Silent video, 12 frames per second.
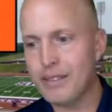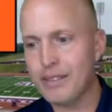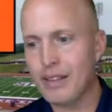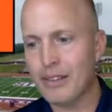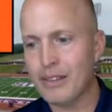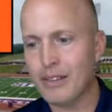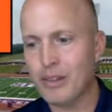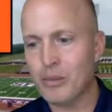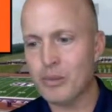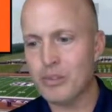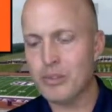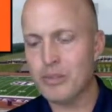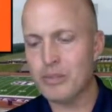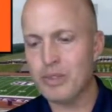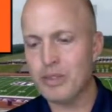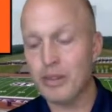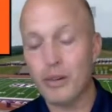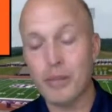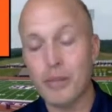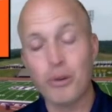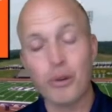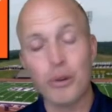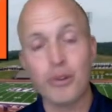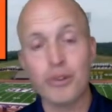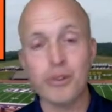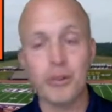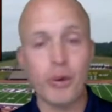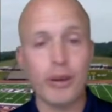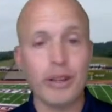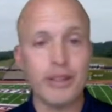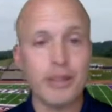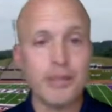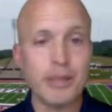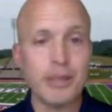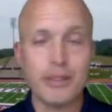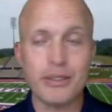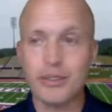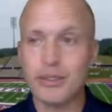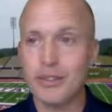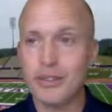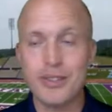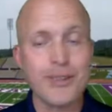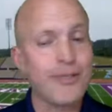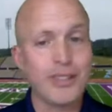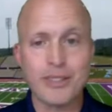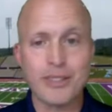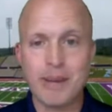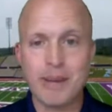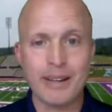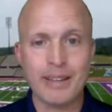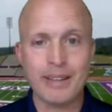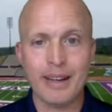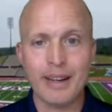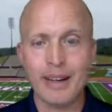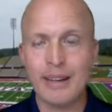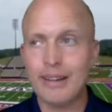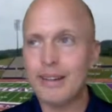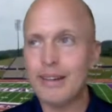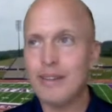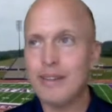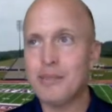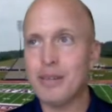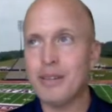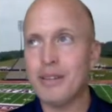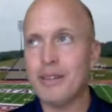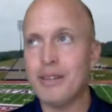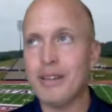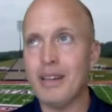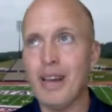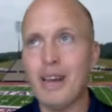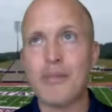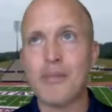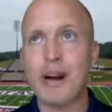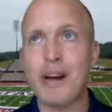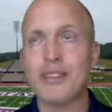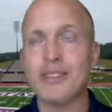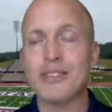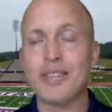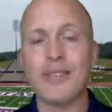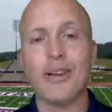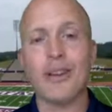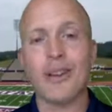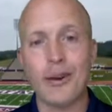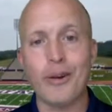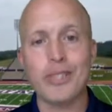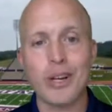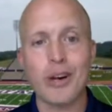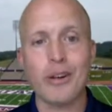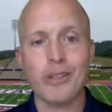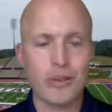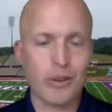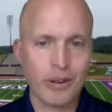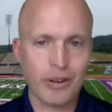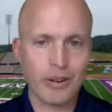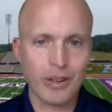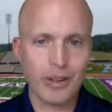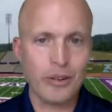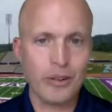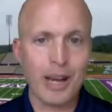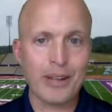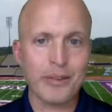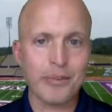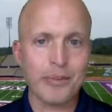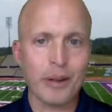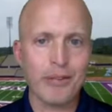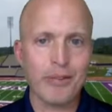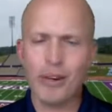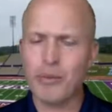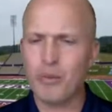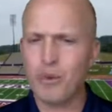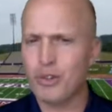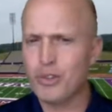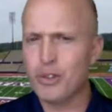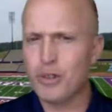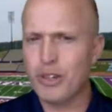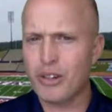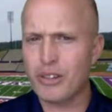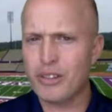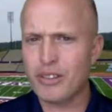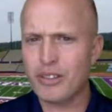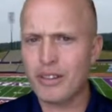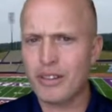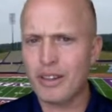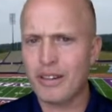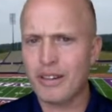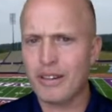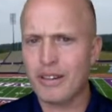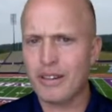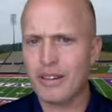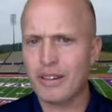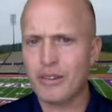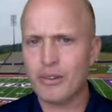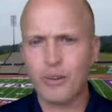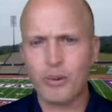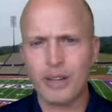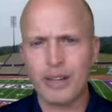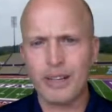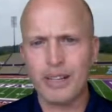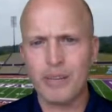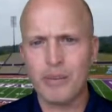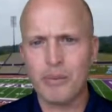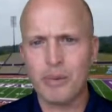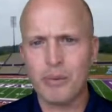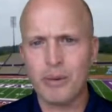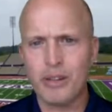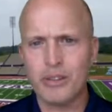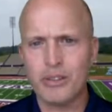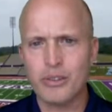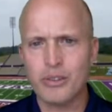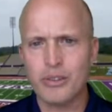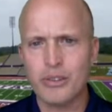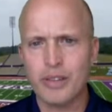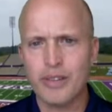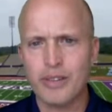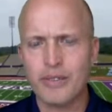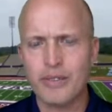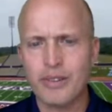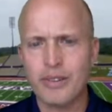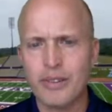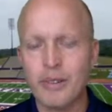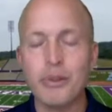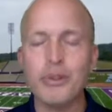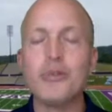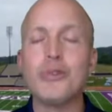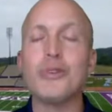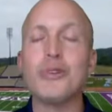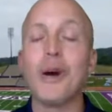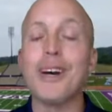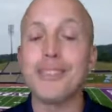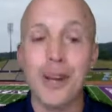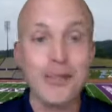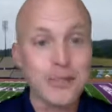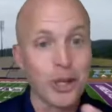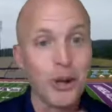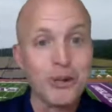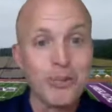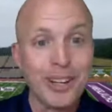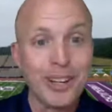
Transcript: that there were some, uh, you know, he recruited some great DBs, defensive minded guy, mm-hmm. but everybody seemed to love Charlie Strong. And you got to play for him, what, two years at, uh, or three, I can't remember, at UCF. I mean, U- USF. USF. Excuse me.